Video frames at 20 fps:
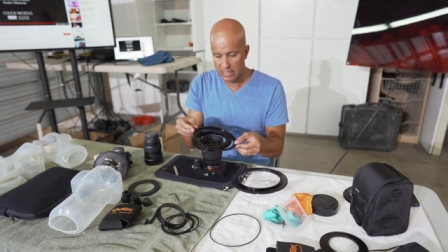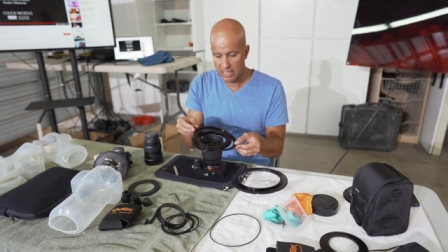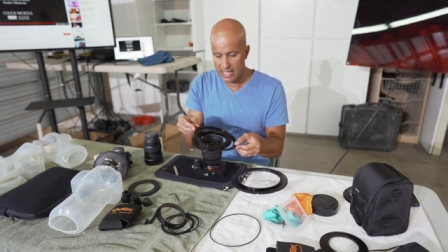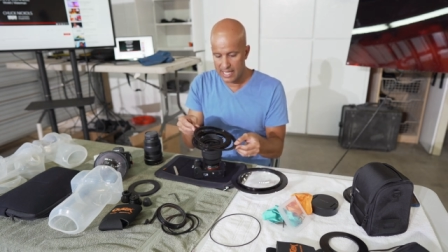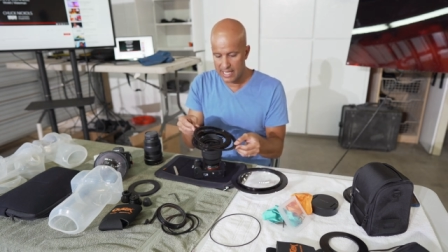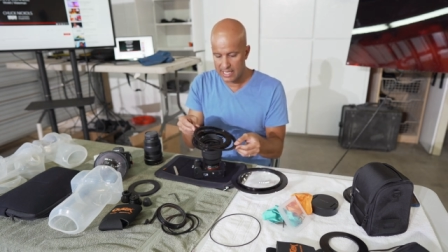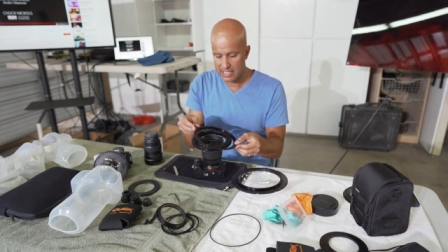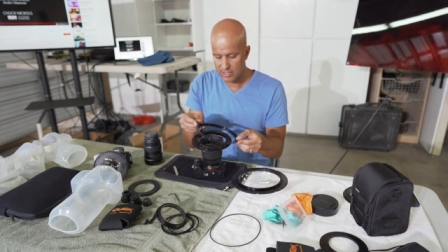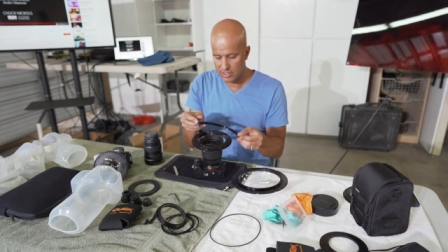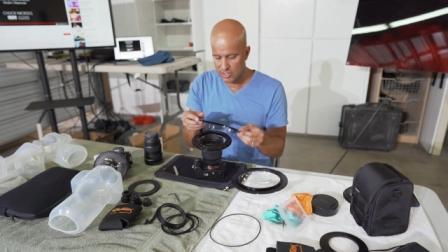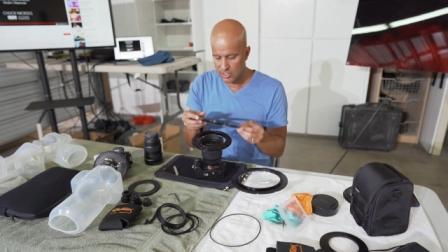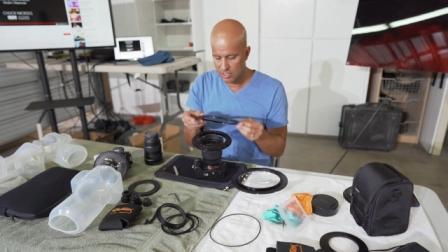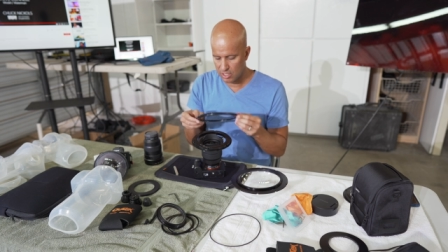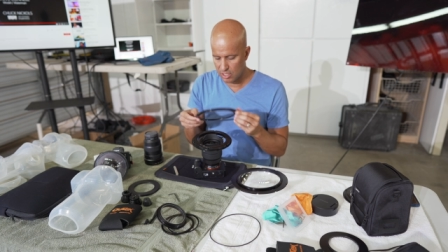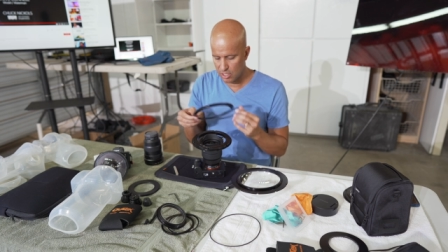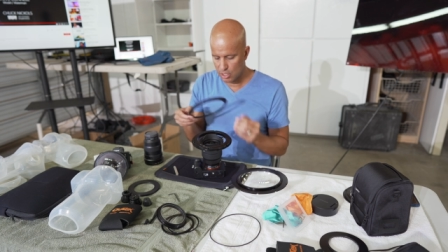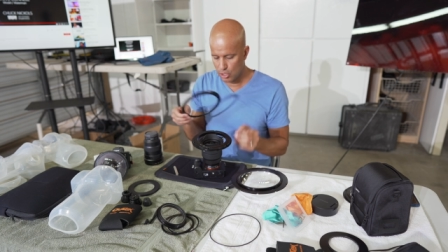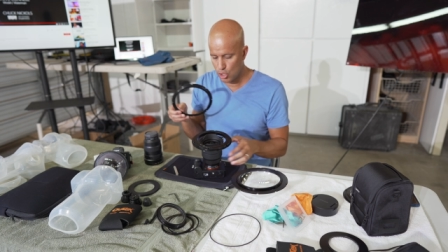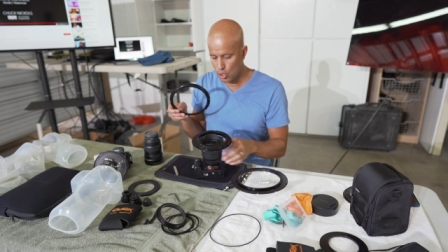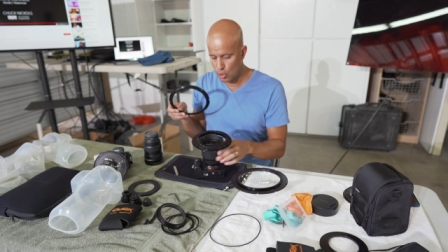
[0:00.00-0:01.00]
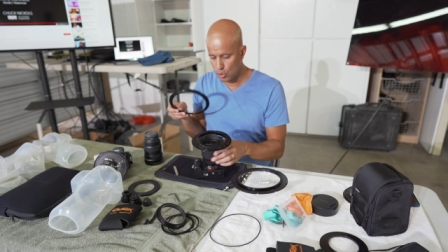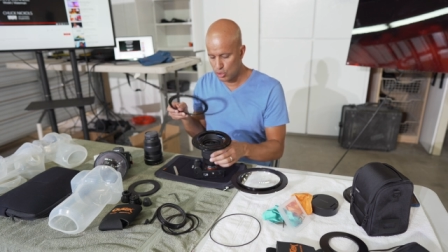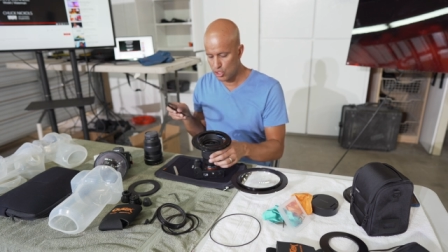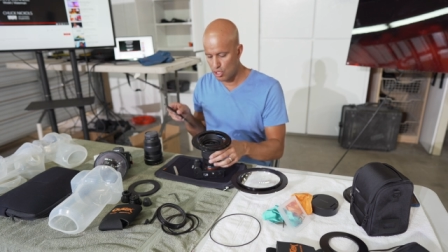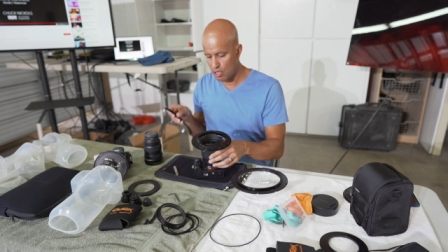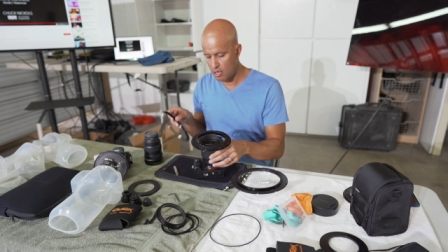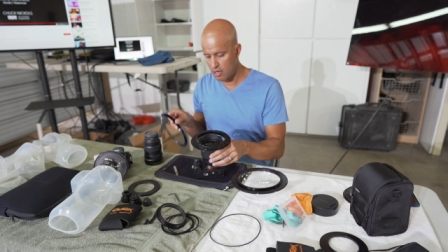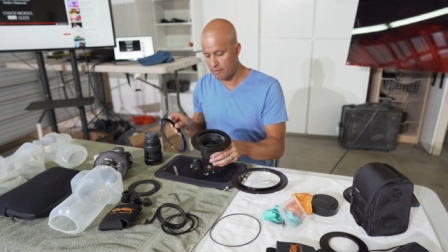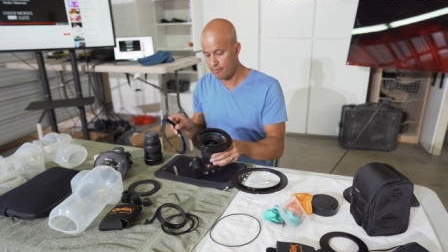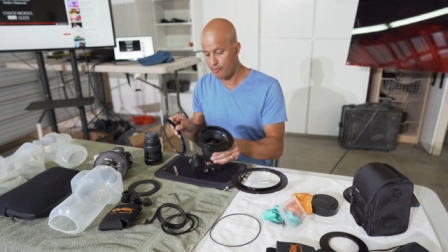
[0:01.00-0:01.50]
lens goes
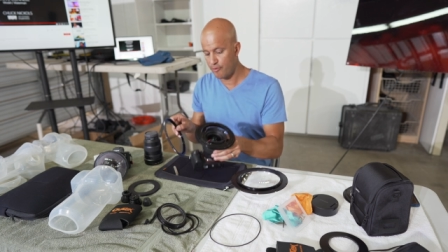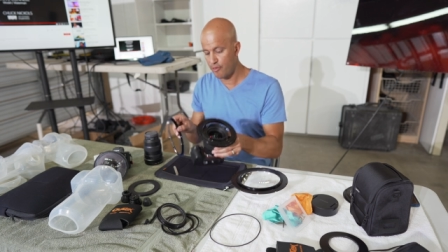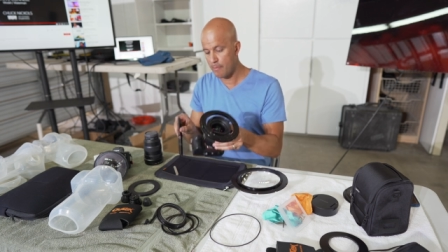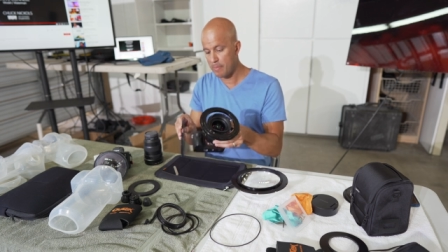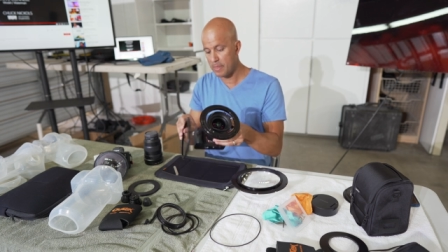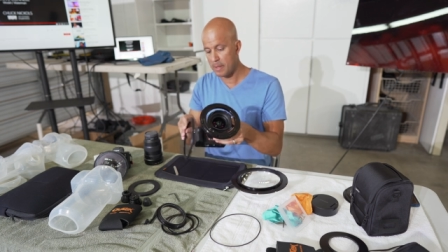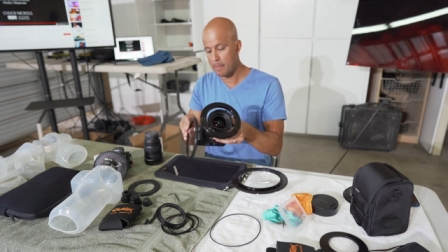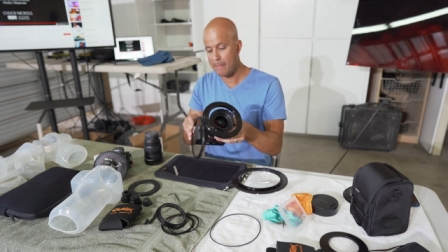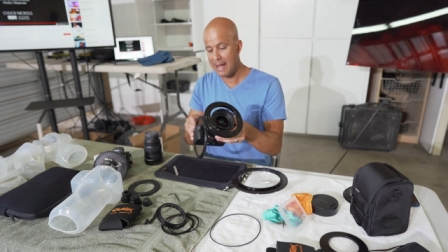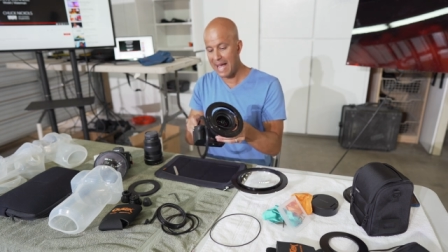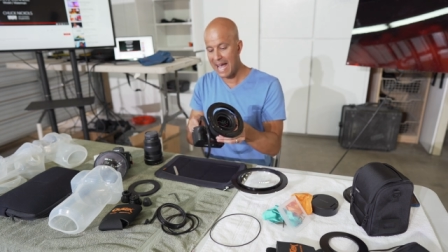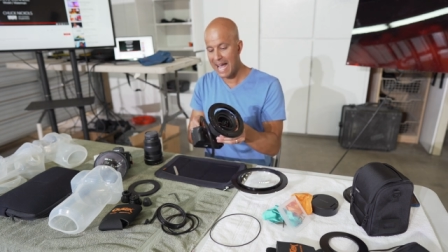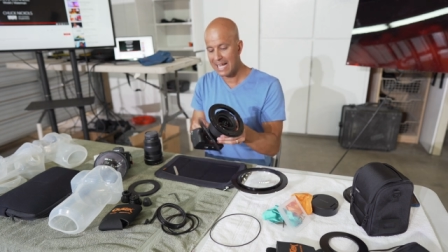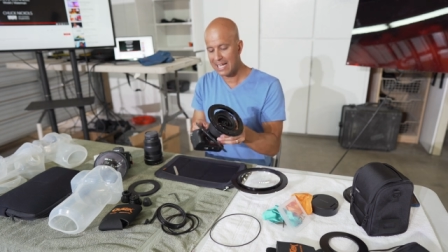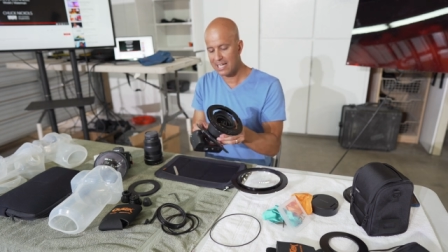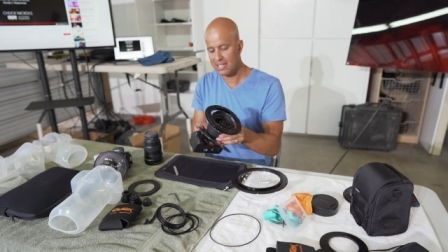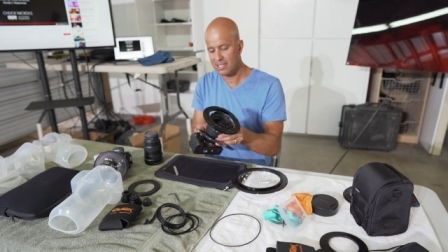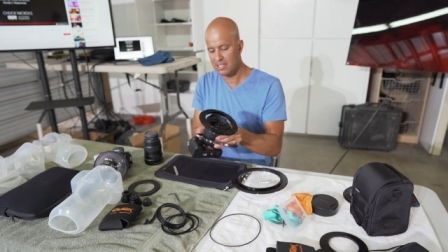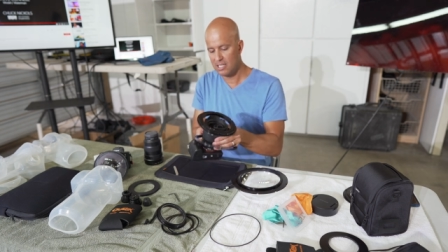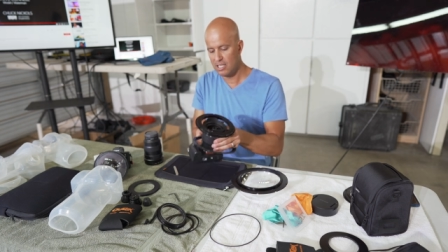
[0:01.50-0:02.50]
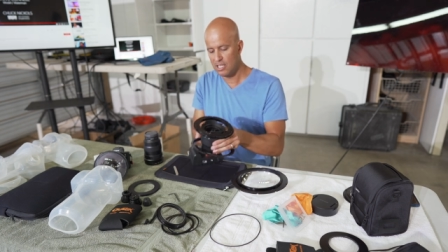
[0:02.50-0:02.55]
on from the back.